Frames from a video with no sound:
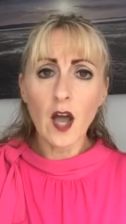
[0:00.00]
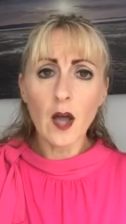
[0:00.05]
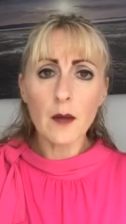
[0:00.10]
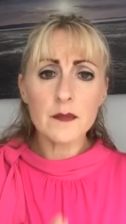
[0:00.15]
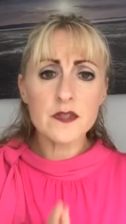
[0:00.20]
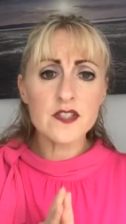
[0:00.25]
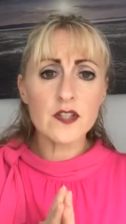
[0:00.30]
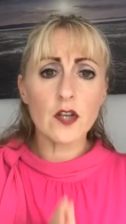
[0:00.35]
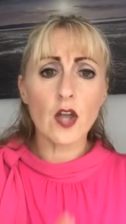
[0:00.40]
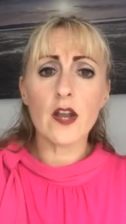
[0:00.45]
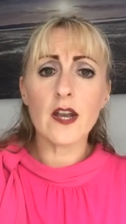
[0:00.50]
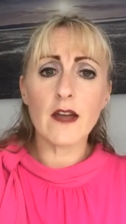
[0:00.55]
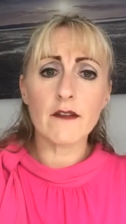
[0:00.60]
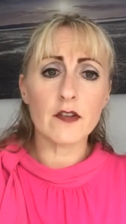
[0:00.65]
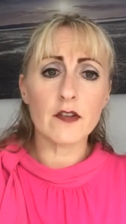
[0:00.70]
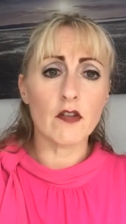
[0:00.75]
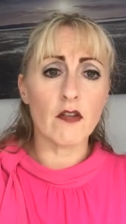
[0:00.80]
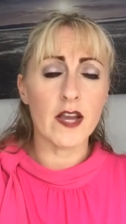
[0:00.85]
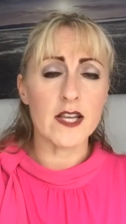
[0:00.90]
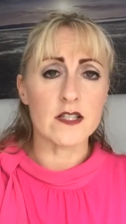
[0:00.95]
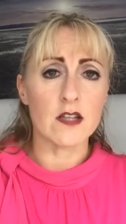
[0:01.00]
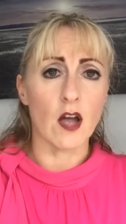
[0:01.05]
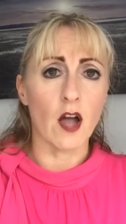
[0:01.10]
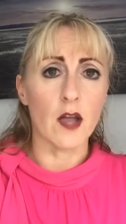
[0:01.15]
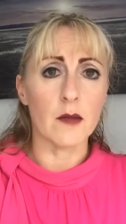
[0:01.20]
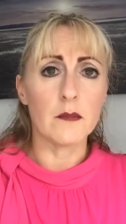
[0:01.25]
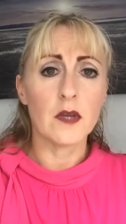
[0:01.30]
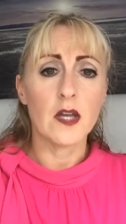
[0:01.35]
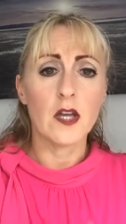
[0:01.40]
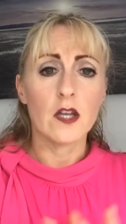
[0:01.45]
So go and have a great
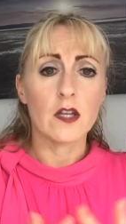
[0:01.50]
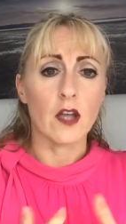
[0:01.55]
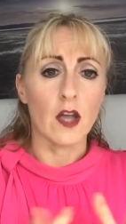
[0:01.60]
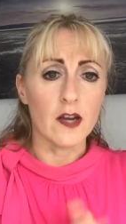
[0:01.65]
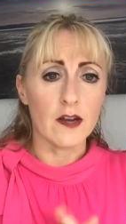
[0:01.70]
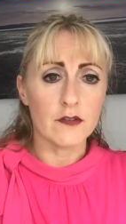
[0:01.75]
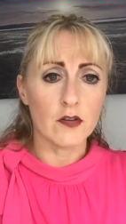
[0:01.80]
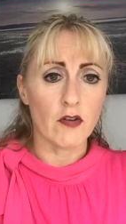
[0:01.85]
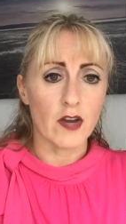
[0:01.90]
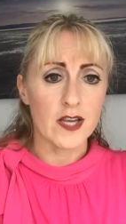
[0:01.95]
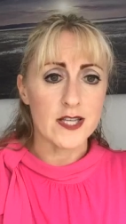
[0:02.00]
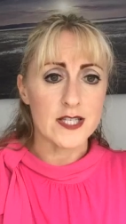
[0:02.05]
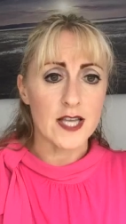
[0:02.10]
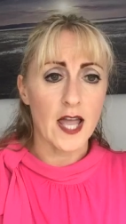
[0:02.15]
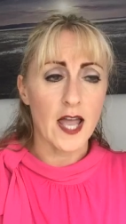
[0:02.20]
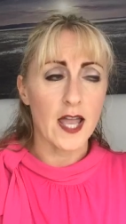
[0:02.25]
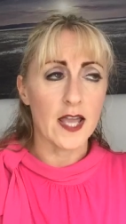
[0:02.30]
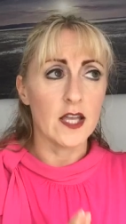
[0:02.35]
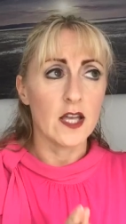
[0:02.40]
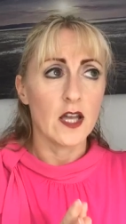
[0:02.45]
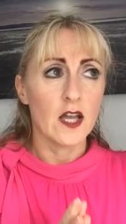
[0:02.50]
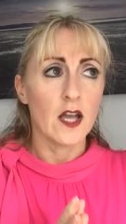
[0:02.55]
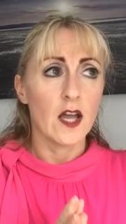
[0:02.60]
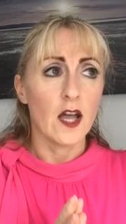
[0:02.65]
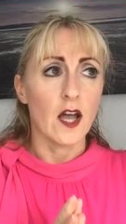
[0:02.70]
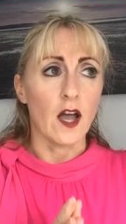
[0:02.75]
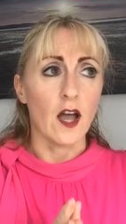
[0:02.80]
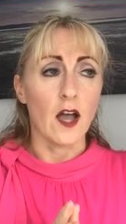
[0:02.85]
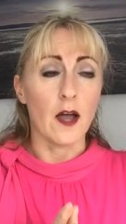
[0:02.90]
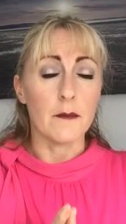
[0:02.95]
time. Go and have a great day.
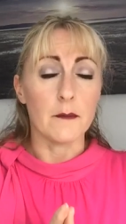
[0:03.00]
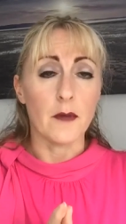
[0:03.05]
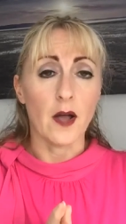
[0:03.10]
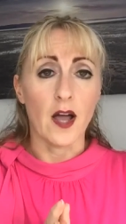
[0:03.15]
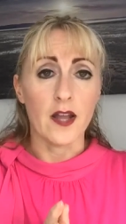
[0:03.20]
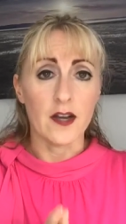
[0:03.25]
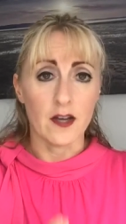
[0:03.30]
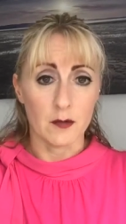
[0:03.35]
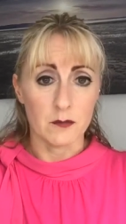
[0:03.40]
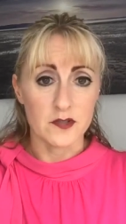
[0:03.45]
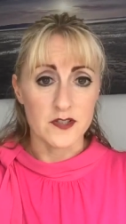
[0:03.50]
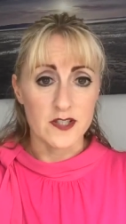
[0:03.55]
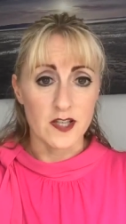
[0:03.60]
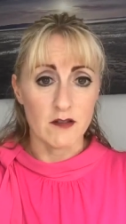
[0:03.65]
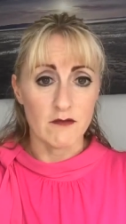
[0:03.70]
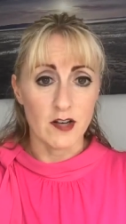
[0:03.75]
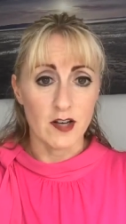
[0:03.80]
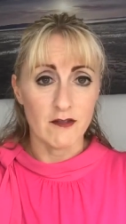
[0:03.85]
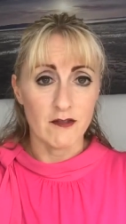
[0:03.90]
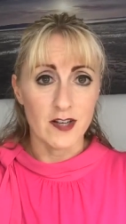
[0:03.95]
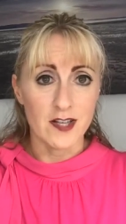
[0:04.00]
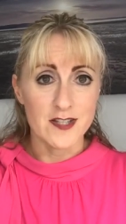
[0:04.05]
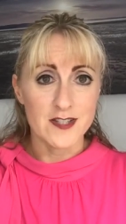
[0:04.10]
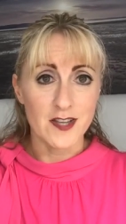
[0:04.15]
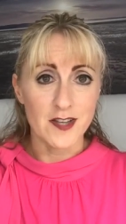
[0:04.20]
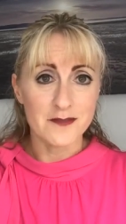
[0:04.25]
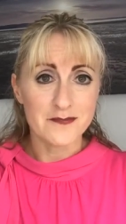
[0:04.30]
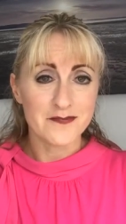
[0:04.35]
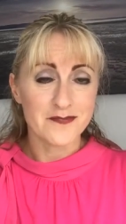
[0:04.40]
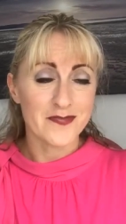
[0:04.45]
And I will see you really, really
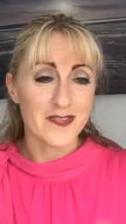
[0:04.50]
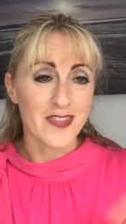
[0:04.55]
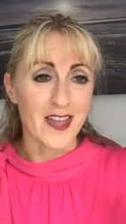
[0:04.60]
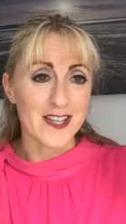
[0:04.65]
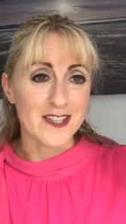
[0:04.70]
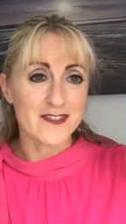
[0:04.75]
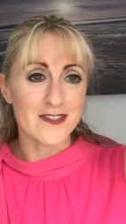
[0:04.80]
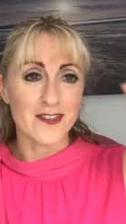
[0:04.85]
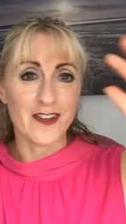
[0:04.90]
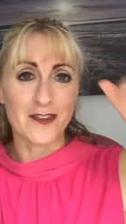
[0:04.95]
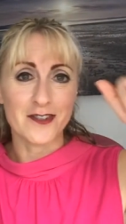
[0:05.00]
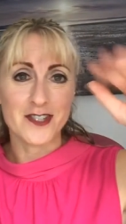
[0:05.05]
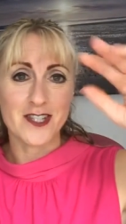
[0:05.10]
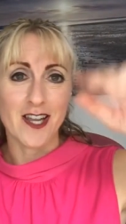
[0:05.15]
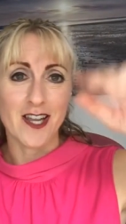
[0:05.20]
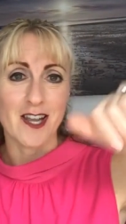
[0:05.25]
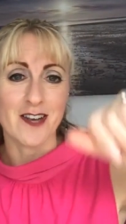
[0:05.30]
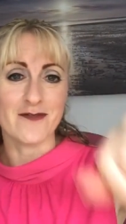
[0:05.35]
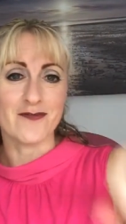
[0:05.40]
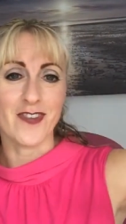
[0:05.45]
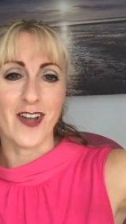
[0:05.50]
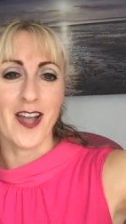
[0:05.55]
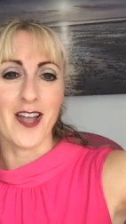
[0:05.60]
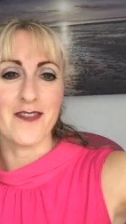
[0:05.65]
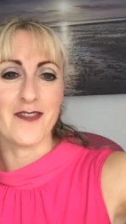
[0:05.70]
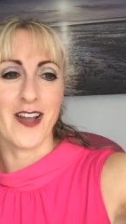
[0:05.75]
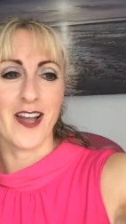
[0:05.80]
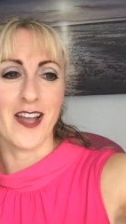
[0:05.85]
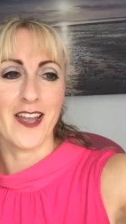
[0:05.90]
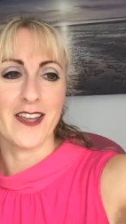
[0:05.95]
soon. Thanks for locked in.
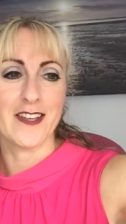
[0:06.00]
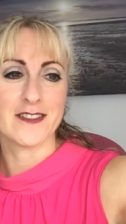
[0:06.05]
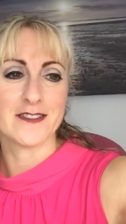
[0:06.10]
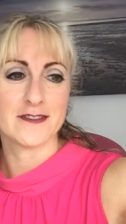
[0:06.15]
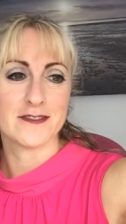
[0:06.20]
Bye.